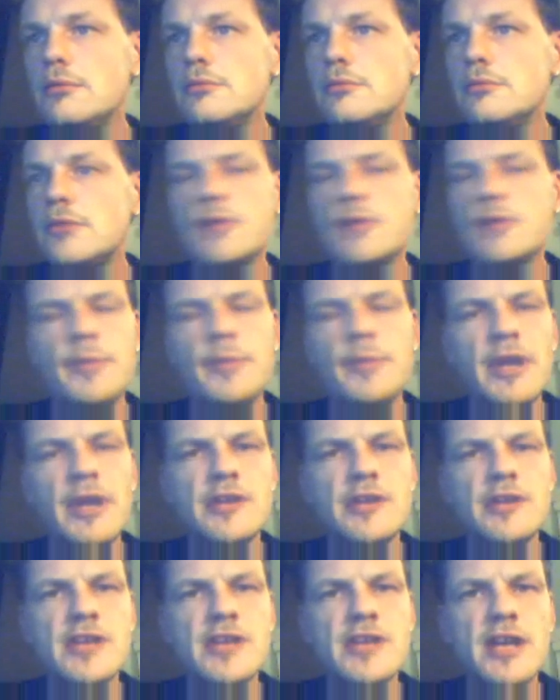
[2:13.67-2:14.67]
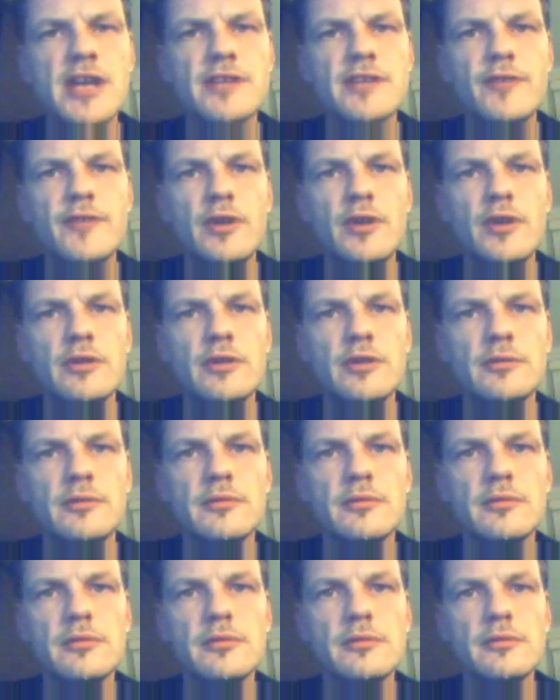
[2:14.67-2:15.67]
What are we paying tax for
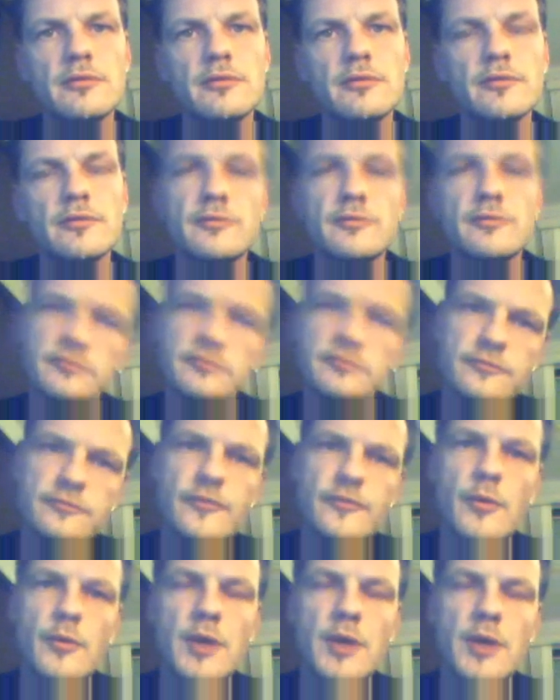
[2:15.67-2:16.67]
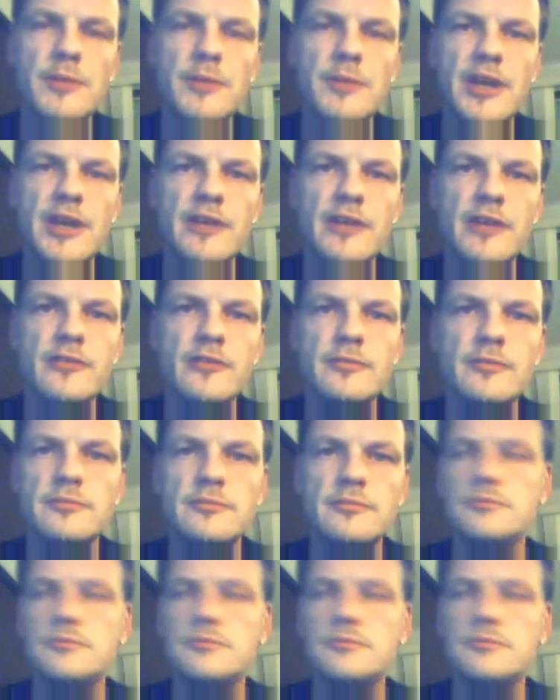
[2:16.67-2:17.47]
one place?